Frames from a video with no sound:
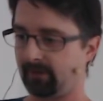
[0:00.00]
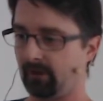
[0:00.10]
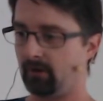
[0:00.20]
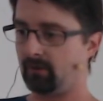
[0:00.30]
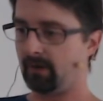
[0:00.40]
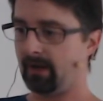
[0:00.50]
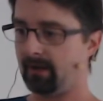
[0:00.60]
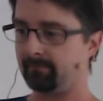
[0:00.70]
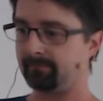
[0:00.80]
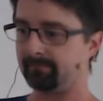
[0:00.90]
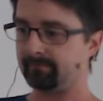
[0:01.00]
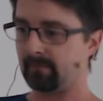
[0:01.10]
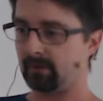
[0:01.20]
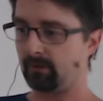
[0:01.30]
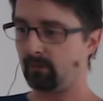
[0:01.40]
So
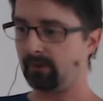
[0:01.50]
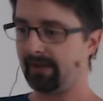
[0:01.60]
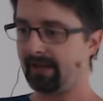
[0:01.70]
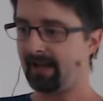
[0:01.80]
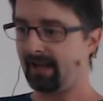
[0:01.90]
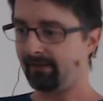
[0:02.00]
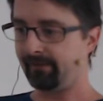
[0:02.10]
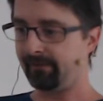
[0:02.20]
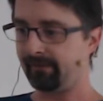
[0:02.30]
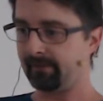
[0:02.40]
what I have,